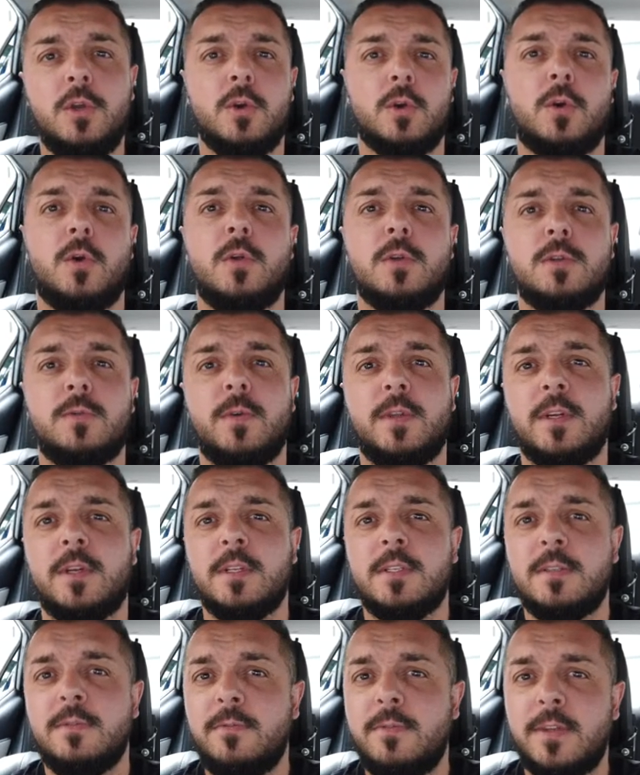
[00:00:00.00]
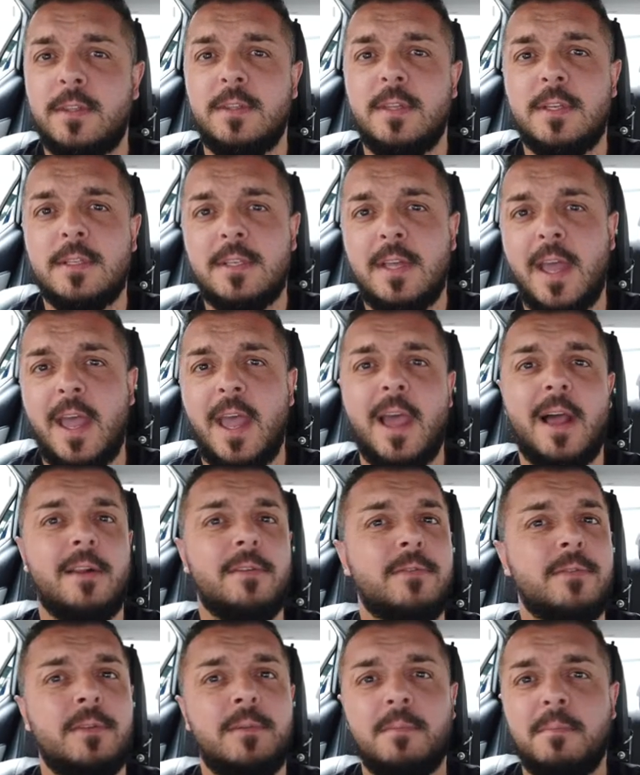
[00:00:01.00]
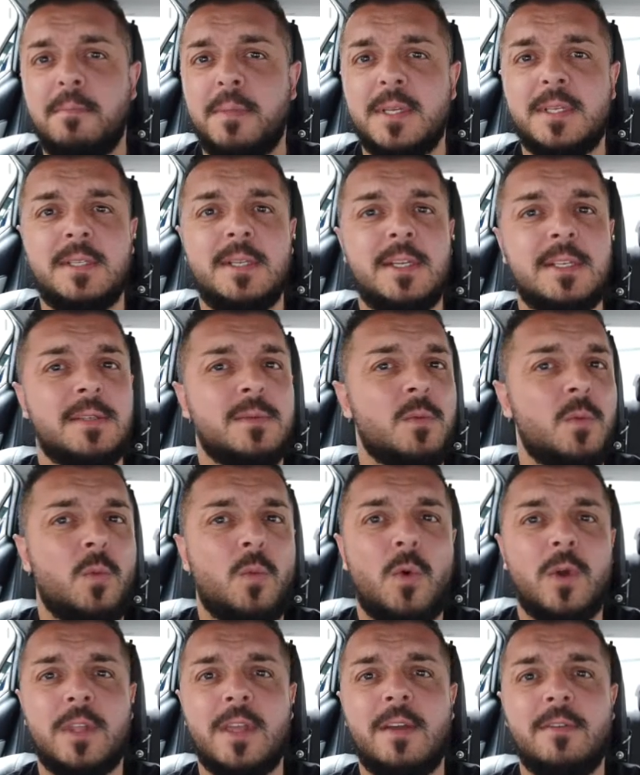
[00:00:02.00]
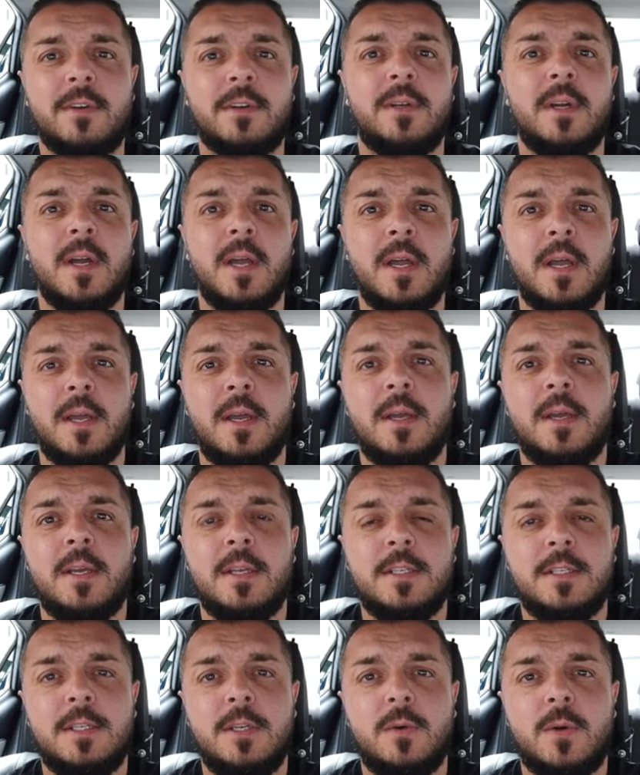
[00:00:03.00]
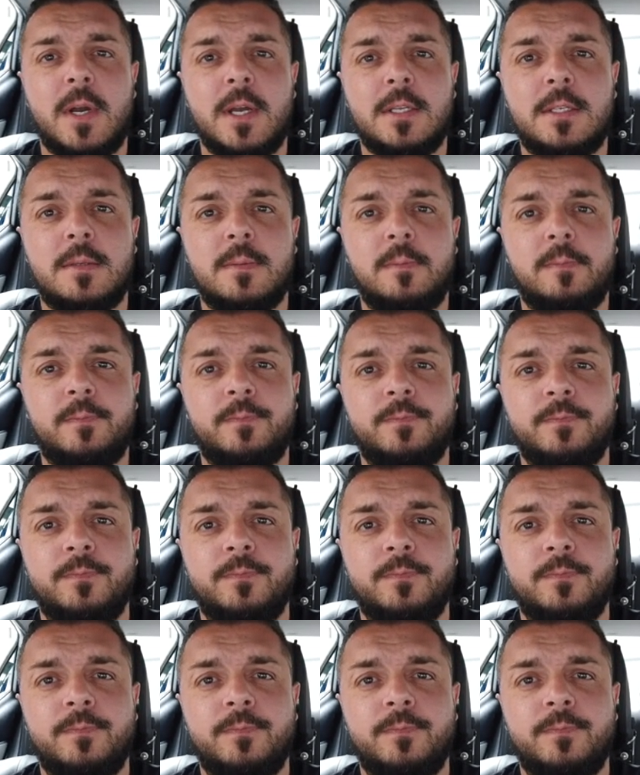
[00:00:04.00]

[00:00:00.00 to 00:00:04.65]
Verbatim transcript: your goals, whether it's fitness, health, business, whatever. See you guys.